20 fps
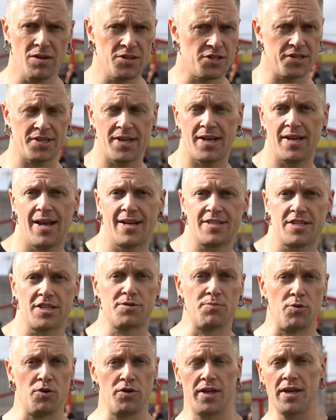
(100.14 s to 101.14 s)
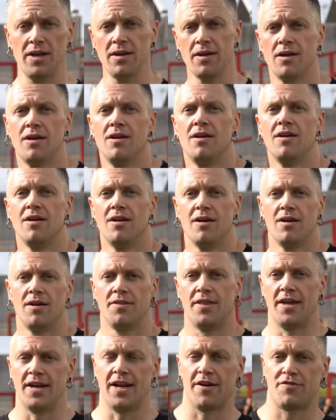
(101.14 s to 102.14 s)
just as a smoothie.
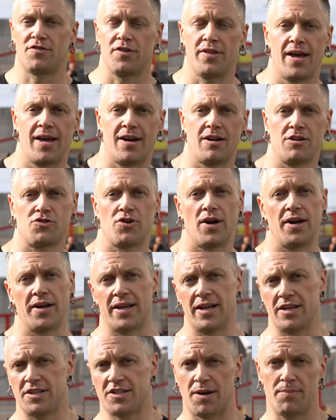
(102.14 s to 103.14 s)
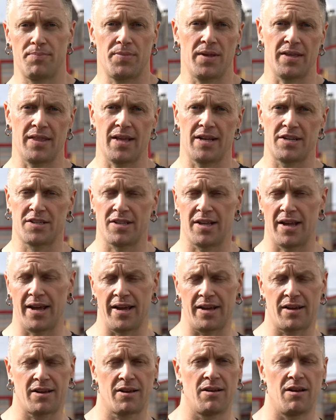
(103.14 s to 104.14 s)
Then after that, I'll try to get something that's
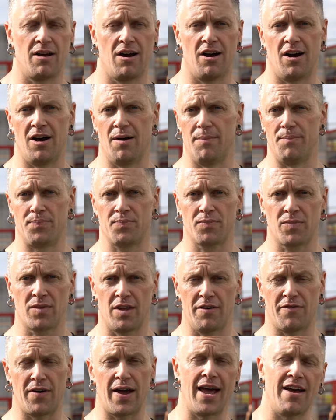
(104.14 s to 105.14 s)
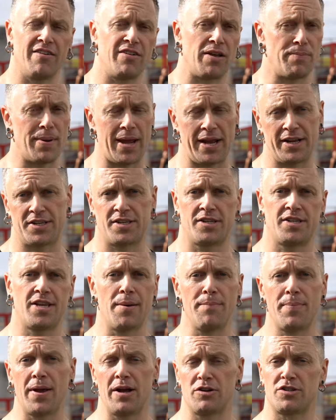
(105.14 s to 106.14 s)
like, um, if I have like baked
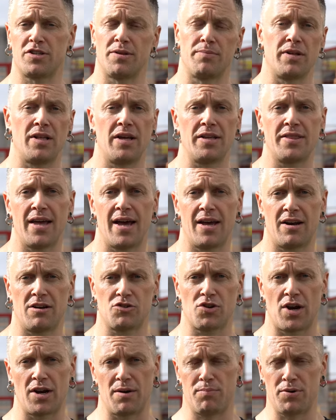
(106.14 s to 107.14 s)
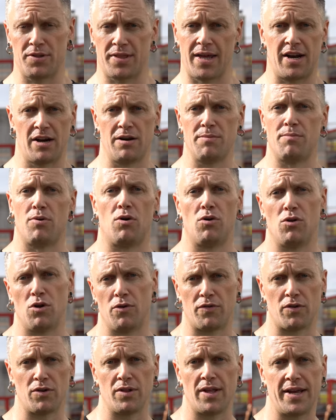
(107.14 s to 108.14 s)
tempeh or something like that, I'll try to put that in a bowl
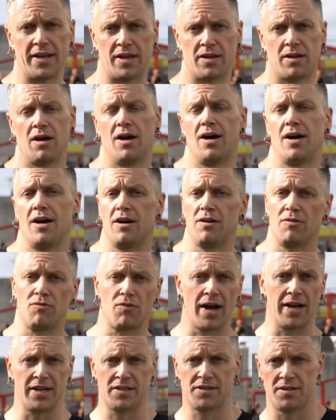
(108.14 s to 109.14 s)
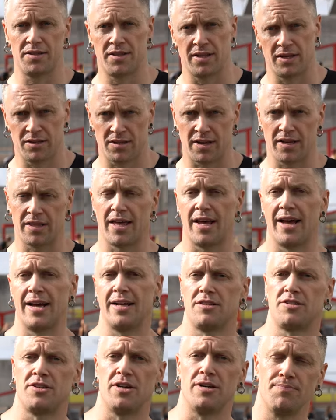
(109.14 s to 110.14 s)
over like uh, rice and things like
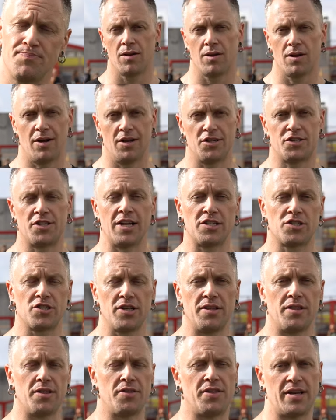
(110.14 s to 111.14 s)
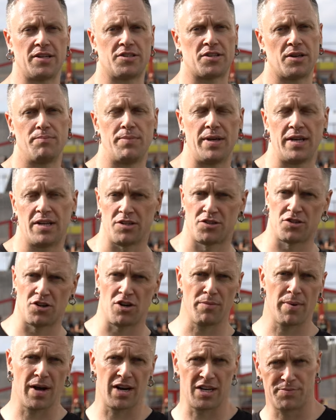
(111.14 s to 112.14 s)
that. So essentially the things to be
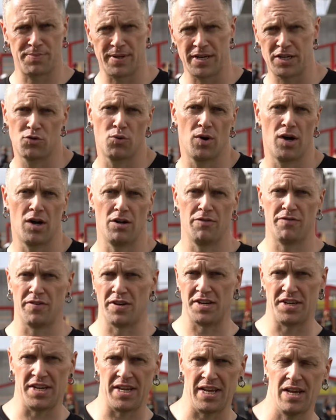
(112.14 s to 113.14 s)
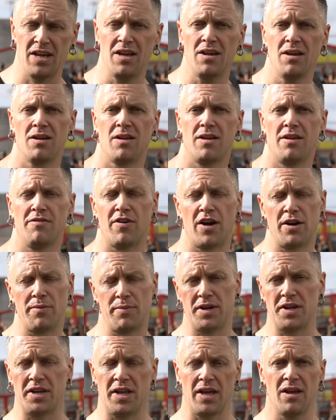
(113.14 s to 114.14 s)
concerned about is B12 and D and
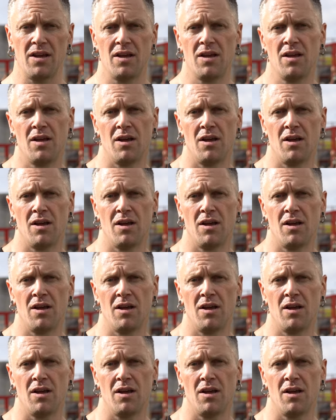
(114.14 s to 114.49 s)
vitamin D.